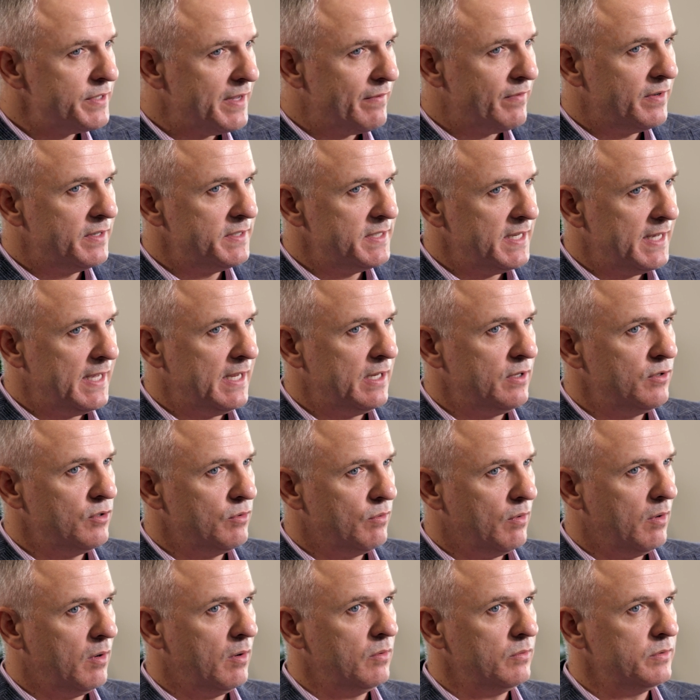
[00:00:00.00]
a
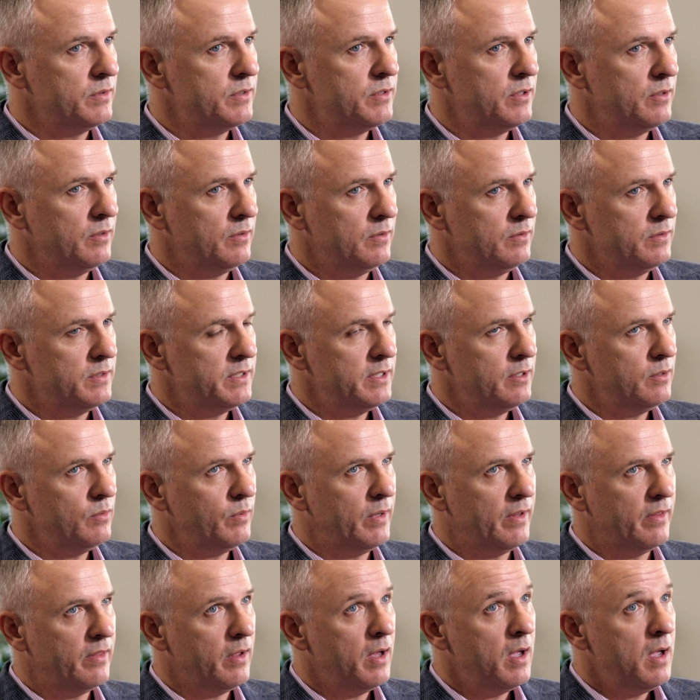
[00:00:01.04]
17-year-old to deal
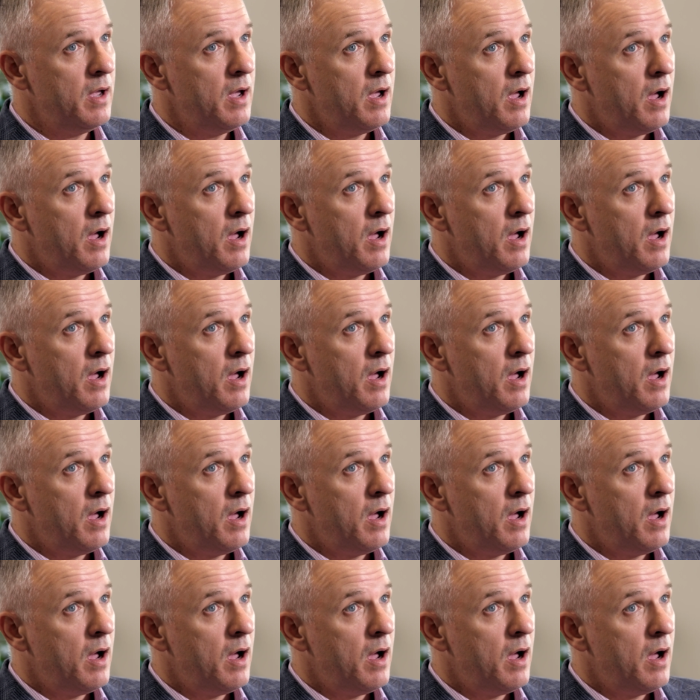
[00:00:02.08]
with.